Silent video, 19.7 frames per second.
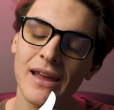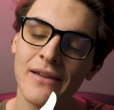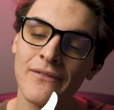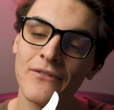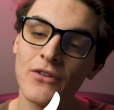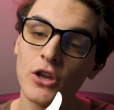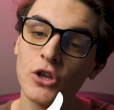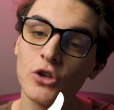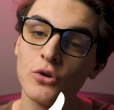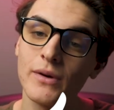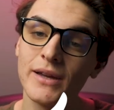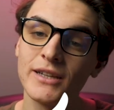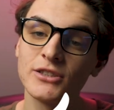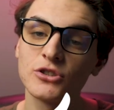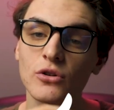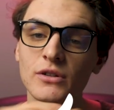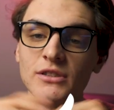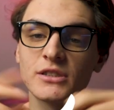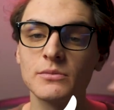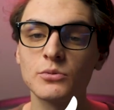If you
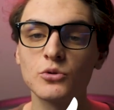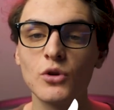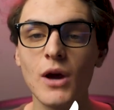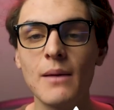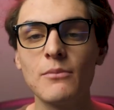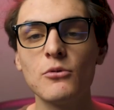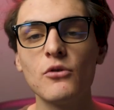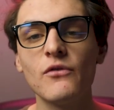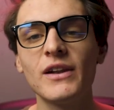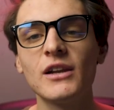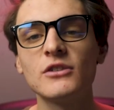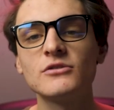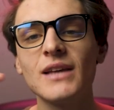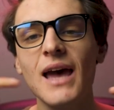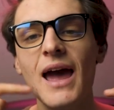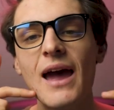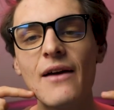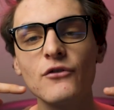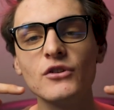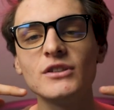enjoyed, subscribe new videos
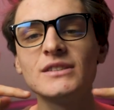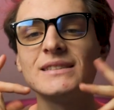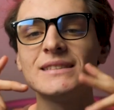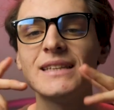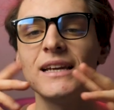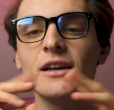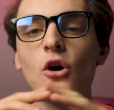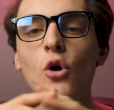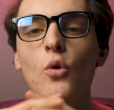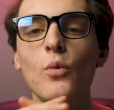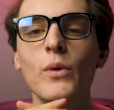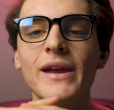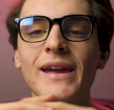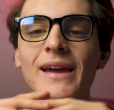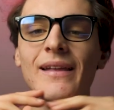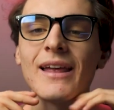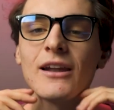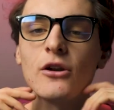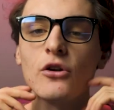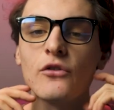every single week.
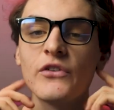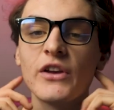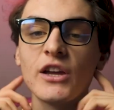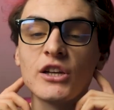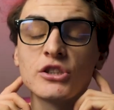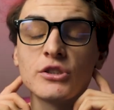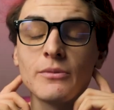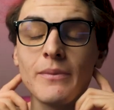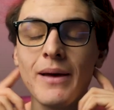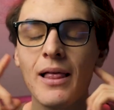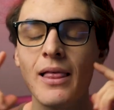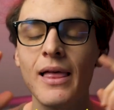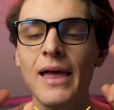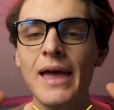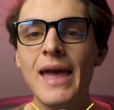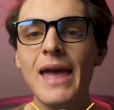Hit that notification bell